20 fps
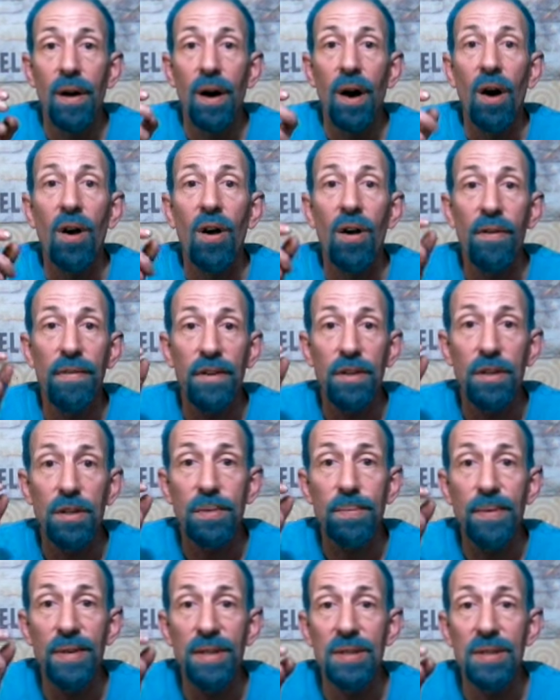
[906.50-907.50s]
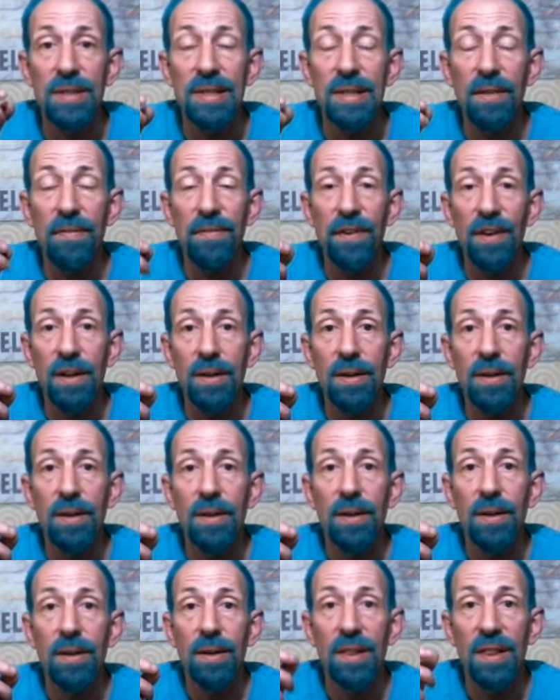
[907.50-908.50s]
over specific
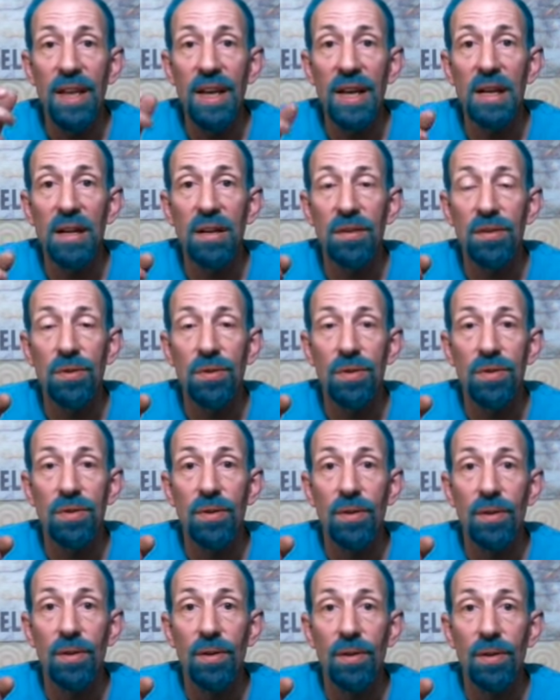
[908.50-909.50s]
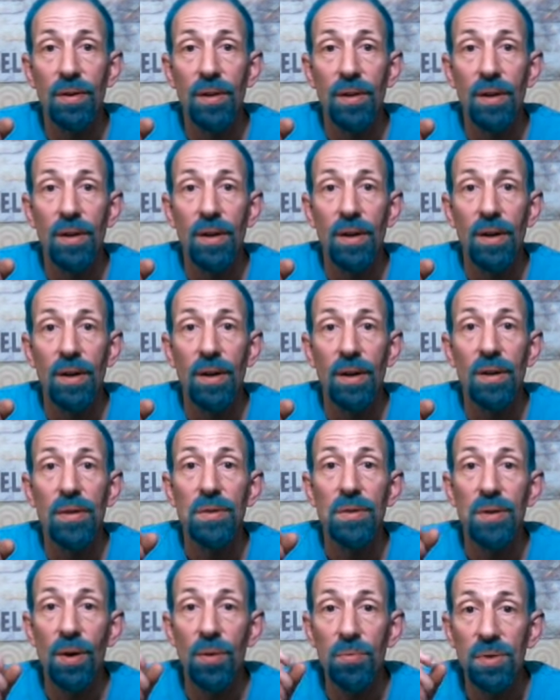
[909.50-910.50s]
things.
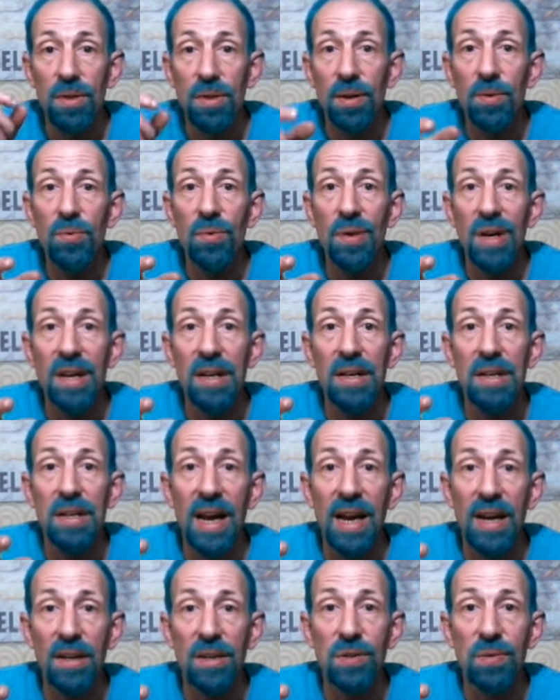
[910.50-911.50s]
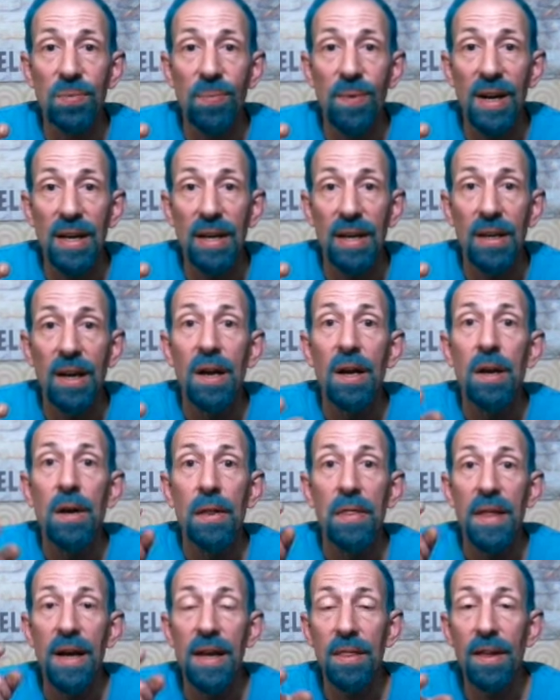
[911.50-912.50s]
So tune in next week.
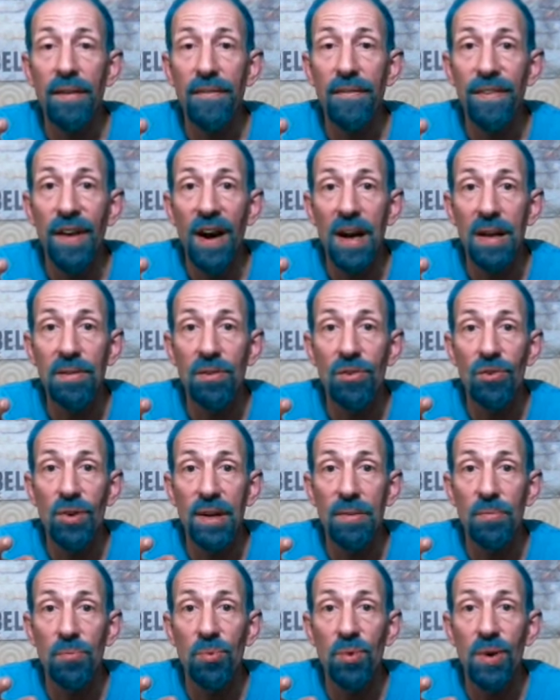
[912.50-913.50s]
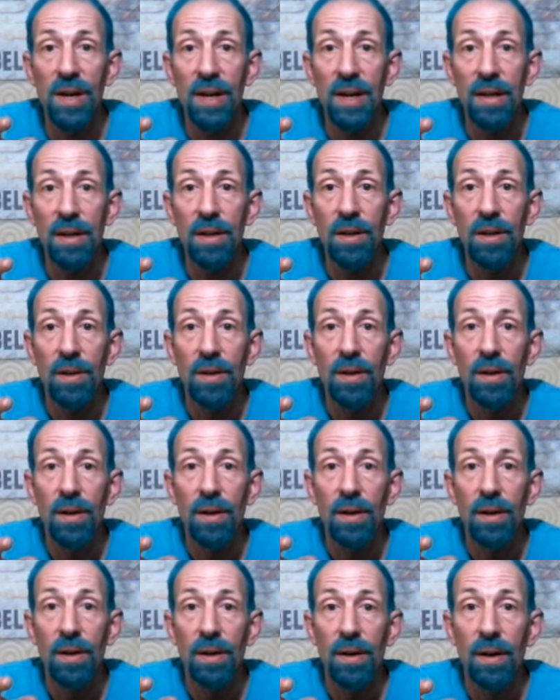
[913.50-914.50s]
Then the following week,
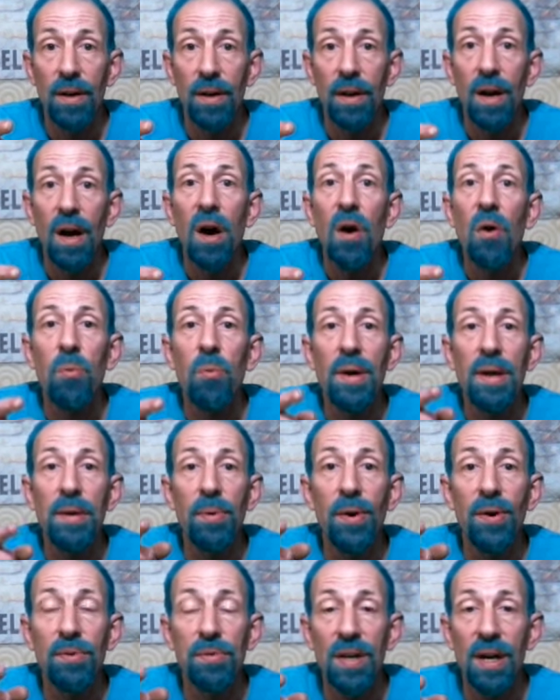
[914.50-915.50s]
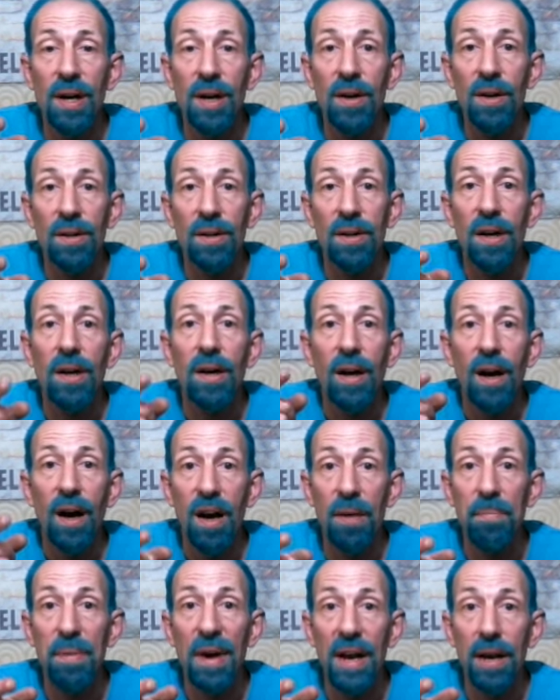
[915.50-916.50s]
we will talk
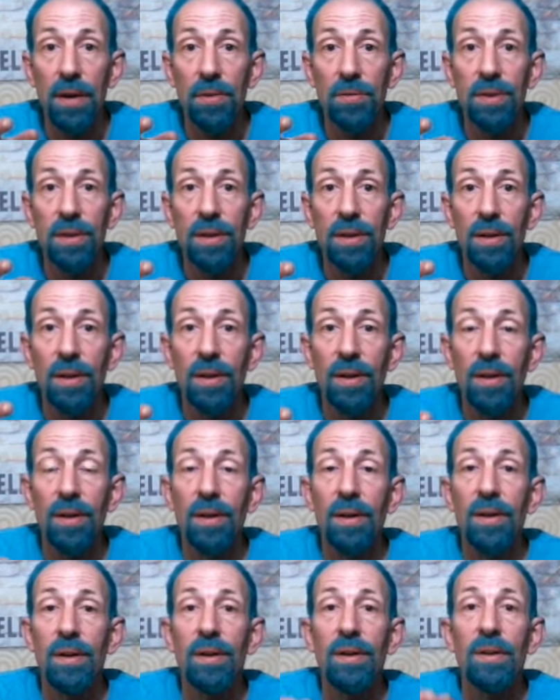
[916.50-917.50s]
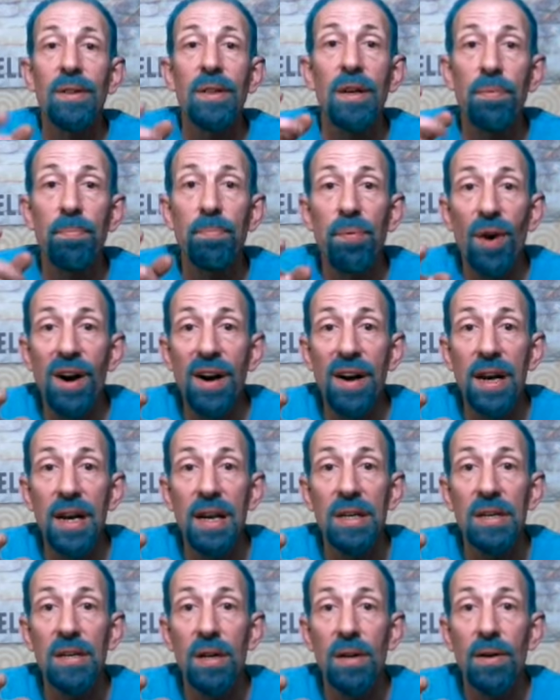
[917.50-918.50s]
about the
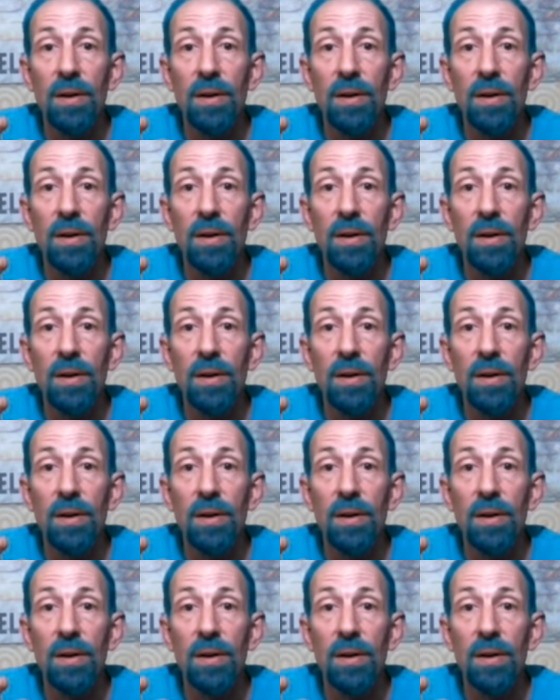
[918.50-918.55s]
brain,